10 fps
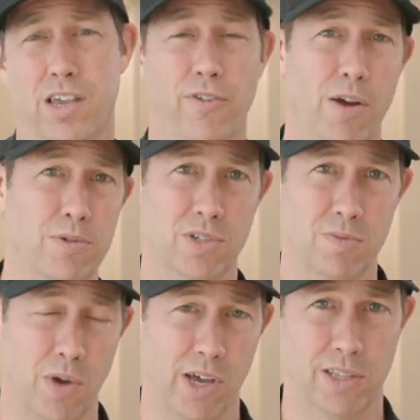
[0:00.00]
If I was
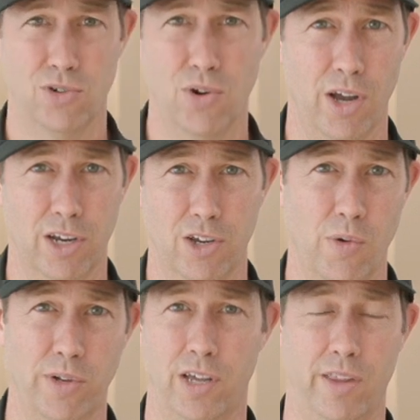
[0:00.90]
in my truck
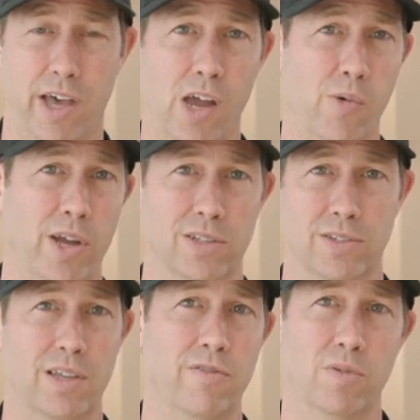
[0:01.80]
going down the highway at
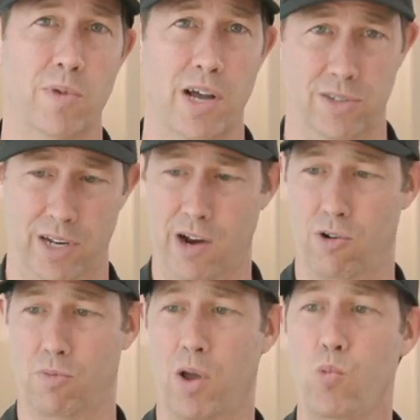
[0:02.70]
seventy miles an
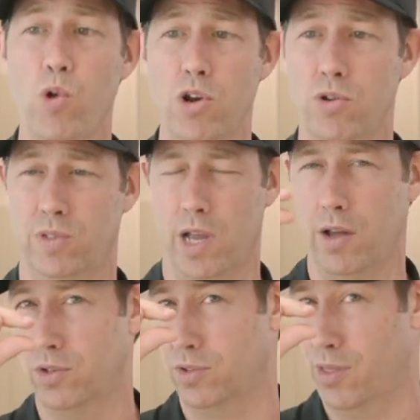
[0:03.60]
hour and my window's
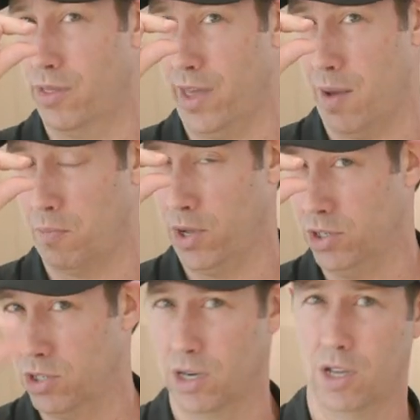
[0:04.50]
down just that
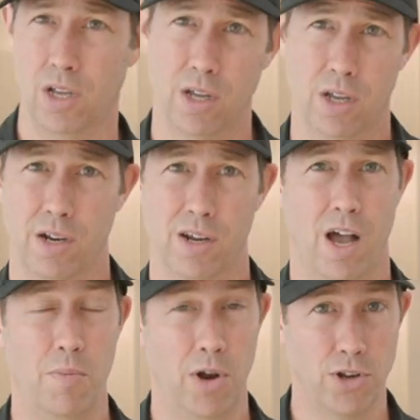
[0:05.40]
much,
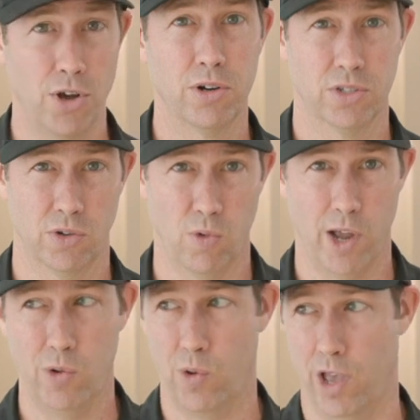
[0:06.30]
I'm gonna notice it
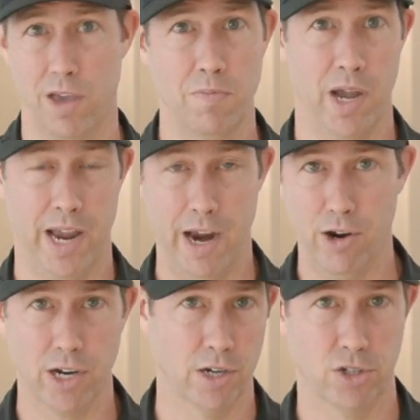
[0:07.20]
right away. My
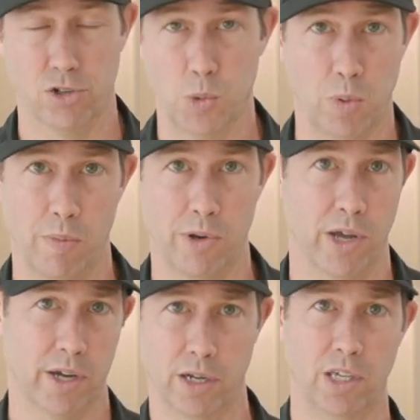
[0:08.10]
air conditioner's probably
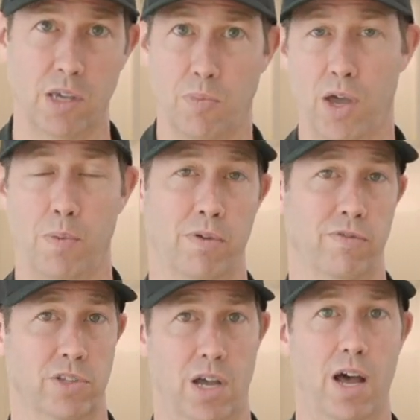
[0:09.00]
not gonna keep up
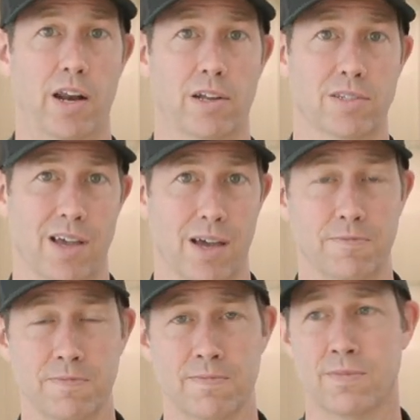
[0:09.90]
if it's hot
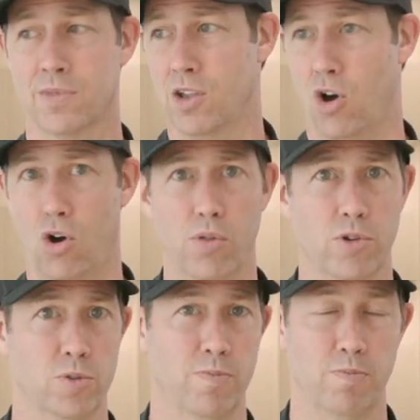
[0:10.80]
outside. All those